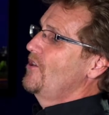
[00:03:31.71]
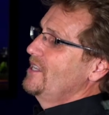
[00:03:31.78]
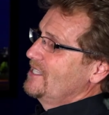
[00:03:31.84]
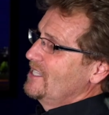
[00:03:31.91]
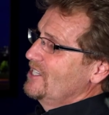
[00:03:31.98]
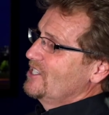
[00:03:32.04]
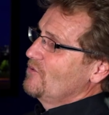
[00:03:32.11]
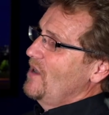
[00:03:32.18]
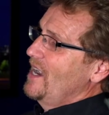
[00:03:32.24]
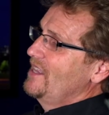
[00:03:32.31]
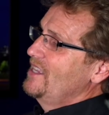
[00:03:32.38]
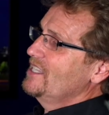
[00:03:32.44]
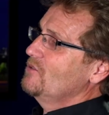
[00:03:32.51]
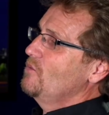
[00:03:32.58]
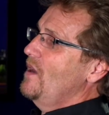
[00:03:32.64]
is
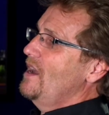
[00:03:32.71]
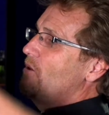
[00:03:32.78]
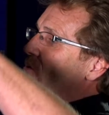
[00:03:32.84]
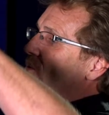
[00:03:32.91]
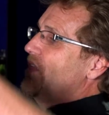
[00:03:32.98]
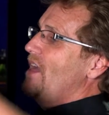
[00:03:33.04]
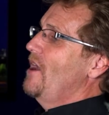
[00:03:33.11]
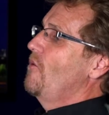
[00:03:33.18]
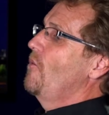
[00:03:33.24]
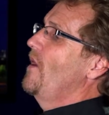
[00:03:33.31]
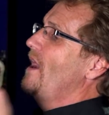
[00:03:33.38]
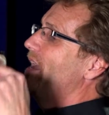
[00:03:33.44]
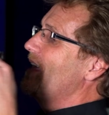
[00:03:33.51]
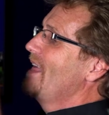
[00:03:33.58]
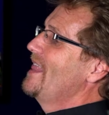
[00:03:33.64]
situated this way or that
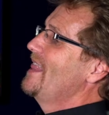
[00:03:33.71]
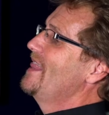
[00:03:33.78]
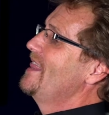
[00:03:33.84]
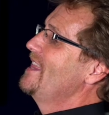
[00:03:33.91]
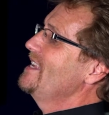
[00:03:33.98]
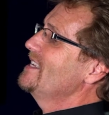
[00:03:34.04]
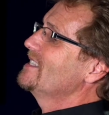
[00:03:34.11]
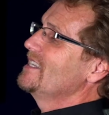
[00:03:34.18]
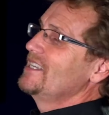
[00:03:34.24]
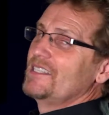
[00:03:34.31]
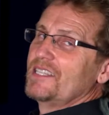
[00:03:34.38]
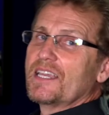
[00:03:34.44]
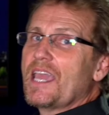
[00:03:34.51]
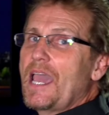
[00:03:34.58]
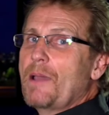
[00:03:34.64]
way. This
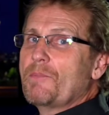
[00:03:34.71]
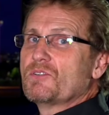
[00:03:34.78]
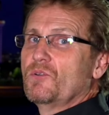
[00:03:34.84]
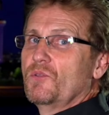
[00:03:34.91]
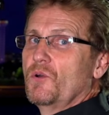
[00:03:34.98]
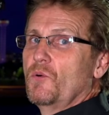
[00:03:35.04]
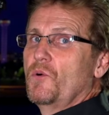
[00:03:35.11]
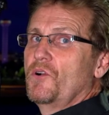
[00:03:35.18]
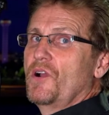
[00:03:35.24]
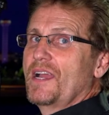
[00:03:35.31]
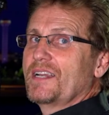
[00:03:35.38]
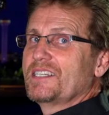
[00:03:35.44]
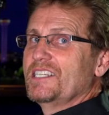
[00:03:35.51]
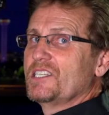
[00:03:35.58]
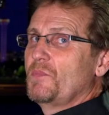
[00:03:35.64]
is the capsule that we're
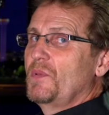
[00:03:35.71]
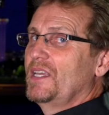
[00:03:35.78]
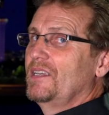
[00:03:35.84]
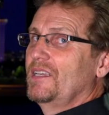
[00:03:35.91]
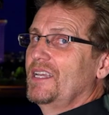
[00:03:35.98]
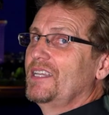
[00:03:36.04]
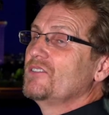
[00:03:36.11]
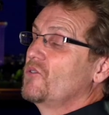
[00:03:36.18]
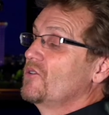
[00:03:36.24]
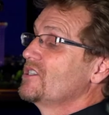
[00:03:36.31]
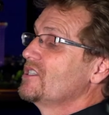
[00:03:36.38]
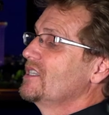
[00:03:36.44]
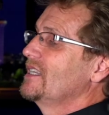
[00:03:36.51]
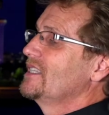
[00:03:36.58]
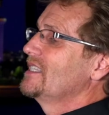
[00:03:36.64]
actually speaking in or
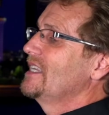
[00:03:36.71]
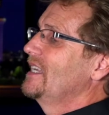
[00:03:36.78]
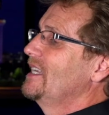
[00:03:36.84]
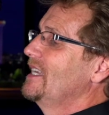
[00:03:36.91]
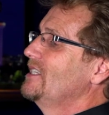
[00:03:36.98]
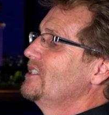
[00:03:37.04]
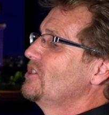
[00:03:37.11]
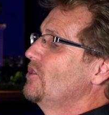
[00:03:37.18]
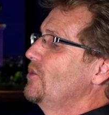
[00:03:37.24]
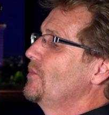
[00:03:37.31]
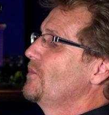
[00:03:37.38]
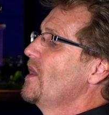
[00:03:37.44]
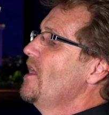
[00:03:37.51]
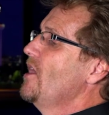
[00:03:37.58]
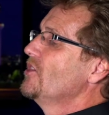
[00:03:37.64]
singing into.
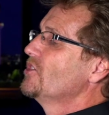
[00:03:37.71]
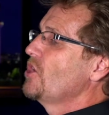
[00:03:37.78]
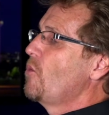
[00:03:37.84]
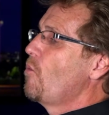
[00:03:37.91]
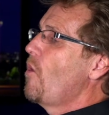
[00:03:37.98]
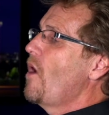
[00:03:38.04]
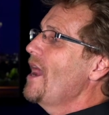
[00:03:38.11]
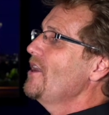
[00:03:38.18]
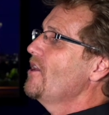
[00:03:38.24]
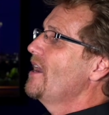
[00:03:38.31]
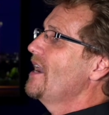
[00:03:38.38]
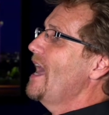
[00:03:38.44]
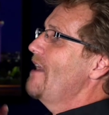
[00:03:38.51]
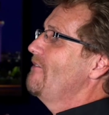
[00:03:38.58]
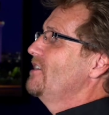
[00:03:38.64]
So why
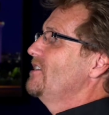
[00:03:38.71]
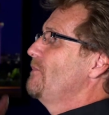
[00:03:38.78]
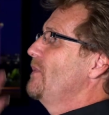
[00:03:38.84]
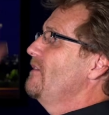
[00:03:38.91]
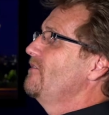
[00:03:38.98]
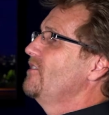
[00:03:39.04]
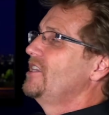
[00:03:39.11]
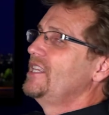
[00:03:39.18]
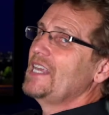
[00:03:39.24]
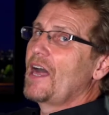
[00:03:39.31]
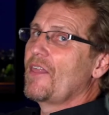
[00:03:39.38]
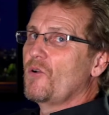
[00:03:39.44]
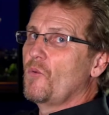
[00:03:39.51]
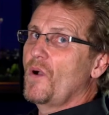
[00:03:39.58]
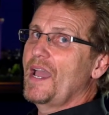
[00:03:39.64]
not have it pivoted the
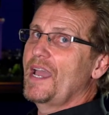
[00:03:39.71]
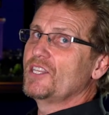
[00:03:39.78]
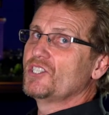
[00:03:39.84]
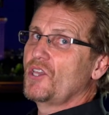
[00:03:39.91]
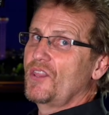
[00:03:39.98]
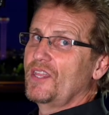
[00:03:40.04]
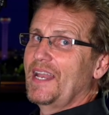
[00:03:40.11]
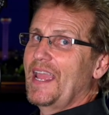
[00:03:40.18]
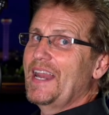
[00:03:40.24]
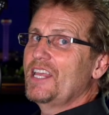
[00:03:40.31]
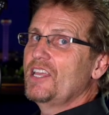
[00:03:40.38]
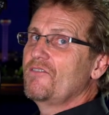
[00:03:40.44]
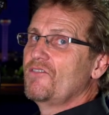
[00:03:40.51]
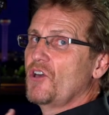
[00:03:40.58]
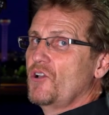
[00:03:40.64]
other way so that
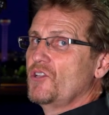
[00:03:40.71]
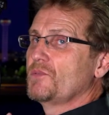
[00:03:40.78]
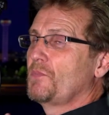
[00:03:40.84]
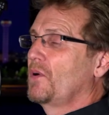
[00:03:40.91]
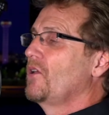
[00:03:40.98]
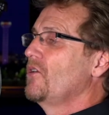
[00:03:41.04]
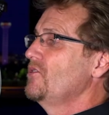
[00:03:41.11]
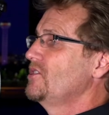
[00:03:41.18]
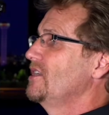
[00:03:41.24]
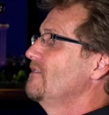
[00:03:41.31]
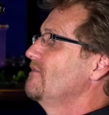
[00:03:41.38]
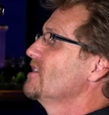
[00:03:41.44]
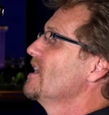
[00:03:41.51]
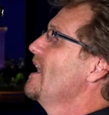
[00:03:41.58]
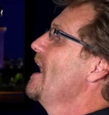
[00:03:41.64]
any of those
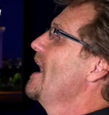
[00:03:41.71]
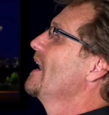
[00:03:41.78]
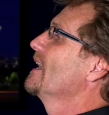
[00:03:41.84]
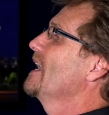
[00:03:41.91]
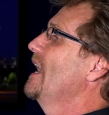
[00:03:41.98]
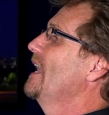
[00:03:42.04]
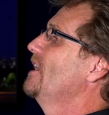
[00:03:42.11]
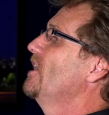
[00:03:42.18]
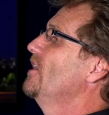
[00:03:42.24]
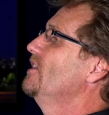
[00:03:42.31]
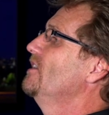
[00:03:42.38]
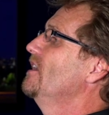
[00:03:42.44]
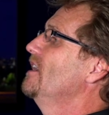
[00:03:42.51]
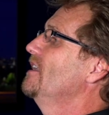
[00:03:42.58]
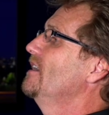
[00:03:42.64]
plosives
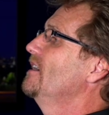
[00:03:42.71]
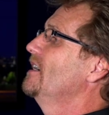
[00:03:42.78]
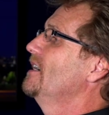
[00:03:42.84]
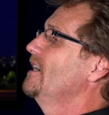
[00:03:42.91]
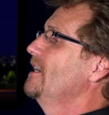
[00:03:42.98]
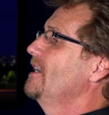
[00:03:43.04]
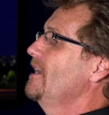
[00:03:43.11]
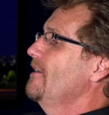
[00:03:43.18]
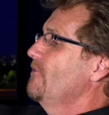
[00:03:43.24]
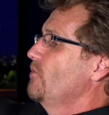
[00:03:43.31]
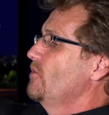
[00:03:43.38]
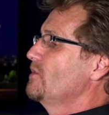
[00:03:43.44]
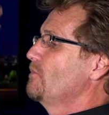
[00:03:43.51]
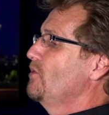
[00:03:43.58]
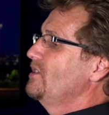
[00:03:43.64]
can, uh, uh, if it
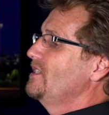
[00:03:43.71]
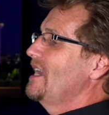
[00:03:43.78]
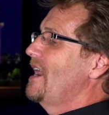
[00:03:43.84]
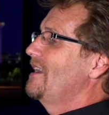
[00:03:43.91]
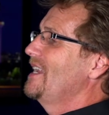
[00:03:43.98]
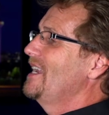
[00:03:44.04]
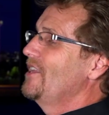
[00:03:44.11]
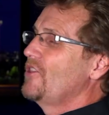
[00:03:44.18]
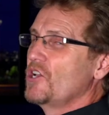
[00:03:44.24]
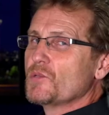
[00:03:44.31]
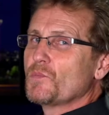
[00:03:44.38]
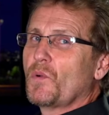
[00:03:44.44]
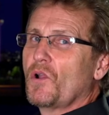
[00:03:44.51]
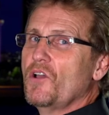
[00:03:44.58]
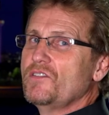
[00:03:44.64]
was put down here,
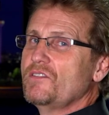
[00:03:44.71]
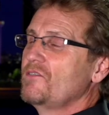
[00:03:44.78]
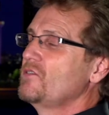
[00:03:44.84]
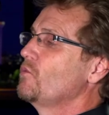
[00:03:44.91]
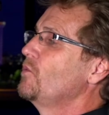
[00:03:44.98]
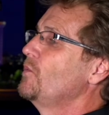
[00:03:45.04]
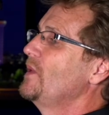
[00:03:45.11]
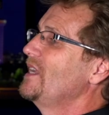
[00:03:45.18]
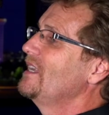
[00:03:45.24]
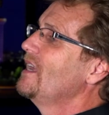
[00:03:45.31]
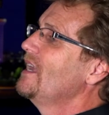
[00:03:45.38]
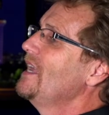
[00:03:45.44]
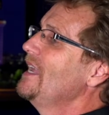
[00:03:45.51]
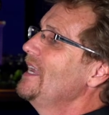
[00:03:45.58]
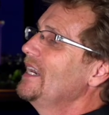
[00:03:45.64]
those plosives would be
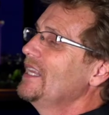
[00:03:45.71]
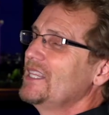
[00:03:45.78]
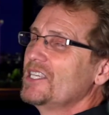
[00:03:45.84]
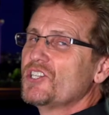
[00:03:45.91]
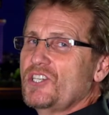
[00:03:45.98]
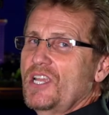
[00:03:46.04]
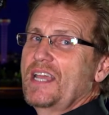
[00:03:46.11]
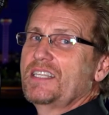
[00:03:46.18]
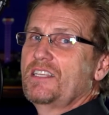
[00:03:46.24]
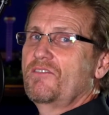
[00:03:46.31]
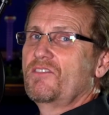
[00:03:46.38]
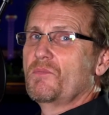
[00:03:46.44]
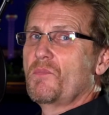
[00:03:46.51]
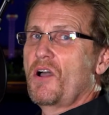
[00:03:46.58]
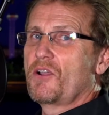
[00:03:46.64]
hitting the chassis
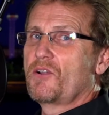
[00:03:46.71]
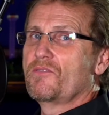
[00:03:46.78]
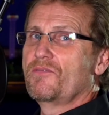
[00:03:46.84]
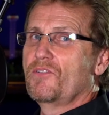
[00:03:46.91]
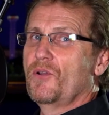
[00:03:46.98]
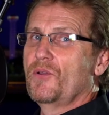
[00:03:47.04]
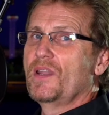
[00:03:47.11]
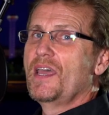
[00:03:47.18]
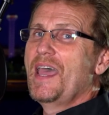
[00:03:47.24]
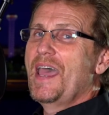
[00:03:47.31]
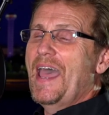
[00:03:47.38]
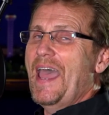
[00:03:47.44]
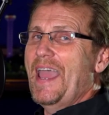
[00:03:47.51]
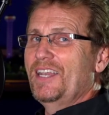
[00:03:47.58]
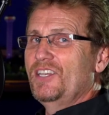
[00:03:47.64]
of the microphone,
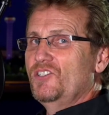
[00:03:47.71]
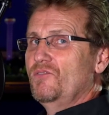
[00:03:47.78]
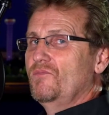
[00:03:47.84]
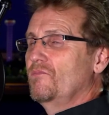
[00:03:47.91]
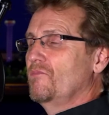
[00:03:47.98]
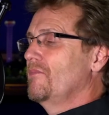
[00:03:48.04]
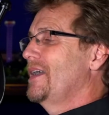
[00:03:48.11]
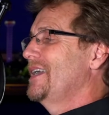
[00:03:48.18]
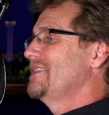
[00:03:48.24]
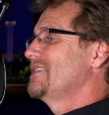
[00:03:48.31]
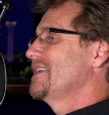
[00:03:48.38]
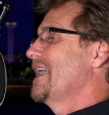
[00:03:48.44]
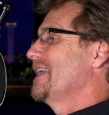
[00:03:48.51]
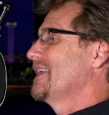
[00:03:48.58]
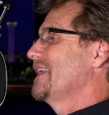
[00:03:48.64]
and you may
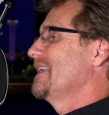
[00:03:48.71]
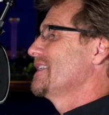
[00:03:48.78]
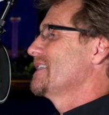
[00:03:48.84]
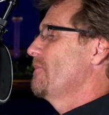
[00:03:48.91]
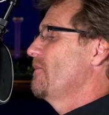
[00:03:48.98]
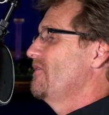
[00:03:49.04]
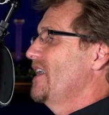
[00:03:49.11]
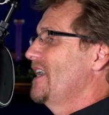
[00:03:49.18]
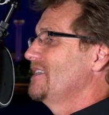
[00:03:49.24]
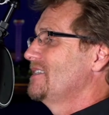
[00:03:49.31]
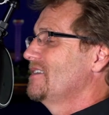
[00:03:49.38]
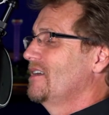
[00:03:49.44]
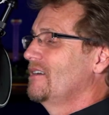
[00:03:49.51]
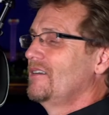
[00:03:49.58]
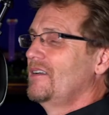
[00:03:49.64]
start getting some of
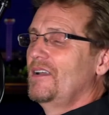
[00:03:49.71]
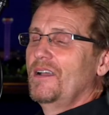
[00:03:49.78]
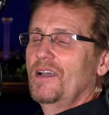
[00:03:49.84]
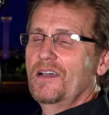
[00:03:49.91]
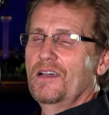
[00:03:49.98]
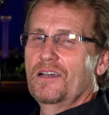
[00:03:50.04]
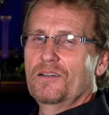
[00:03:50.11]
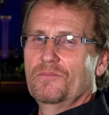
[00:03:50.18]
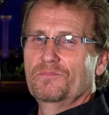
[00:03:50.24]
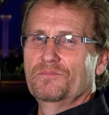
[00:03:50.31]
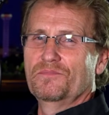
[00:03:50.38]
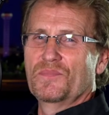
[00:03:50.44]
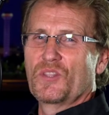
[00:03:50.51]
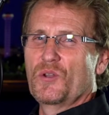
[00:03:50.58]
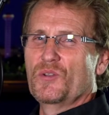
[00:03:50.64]
that, uh,
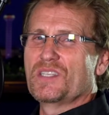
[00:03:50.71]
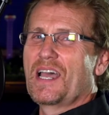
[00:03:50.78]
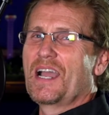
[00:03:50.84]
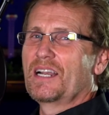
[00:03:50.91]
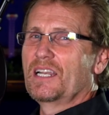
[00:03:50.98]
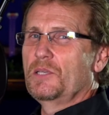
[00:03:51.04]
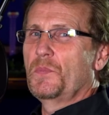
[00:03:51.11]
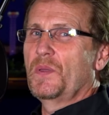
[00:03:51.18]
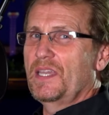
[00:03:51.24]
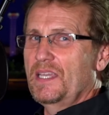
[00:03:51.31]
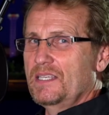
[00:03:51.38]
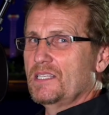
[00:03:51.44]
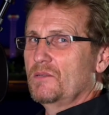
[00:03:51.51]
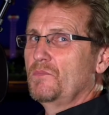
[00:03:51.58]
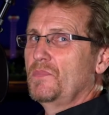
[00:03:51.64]
um, those ugly
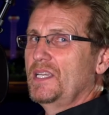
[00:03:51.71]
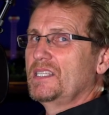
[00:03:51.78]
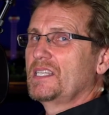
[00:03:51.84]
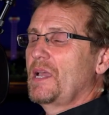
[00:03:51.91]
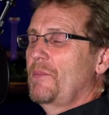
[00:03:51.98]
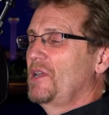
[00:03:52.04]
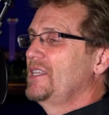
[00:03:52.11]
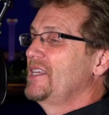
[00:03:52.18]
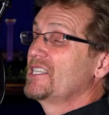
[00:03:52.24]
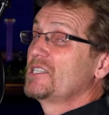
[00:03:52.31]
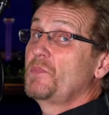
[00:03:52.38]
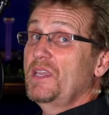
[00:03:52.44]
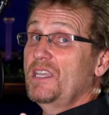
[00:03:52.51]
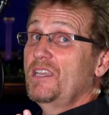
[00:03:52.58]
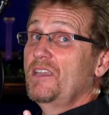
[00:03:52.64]
P's and B's coming in there.
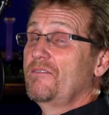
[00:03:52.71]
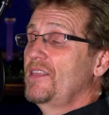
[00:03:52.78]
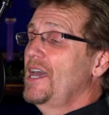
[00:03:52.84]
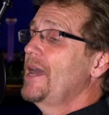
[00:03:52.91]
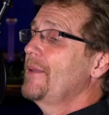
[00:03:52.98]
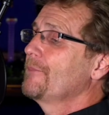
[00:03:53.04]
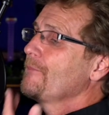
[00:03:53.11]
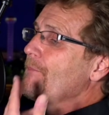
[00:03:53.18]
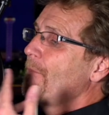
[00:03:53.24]
Speaking of that